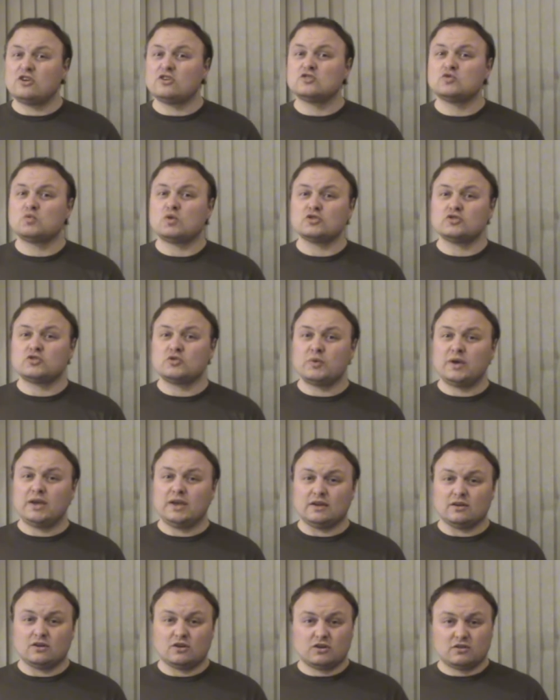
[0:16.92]
dogs watch you
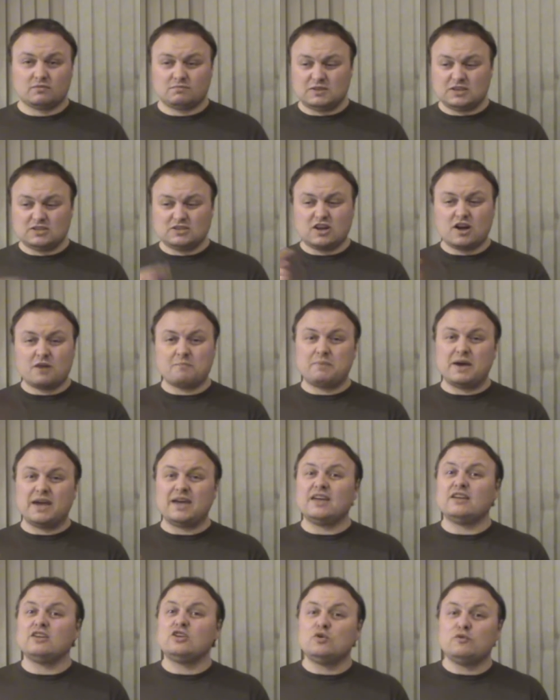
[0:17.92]
eat or they start
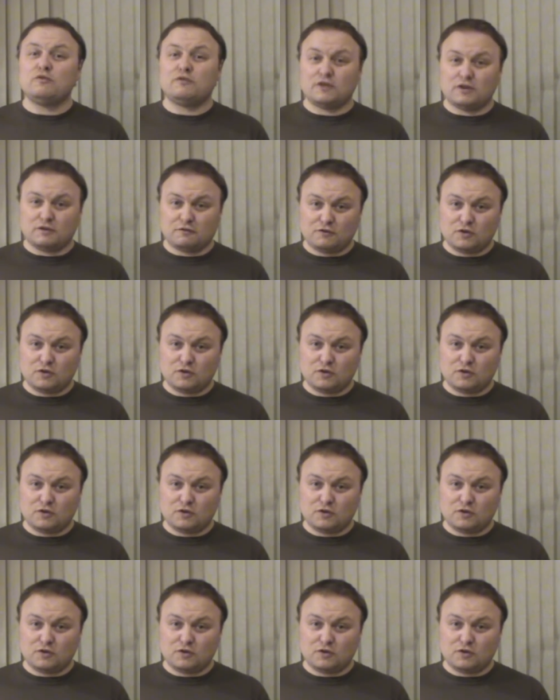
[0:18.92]
begging you for your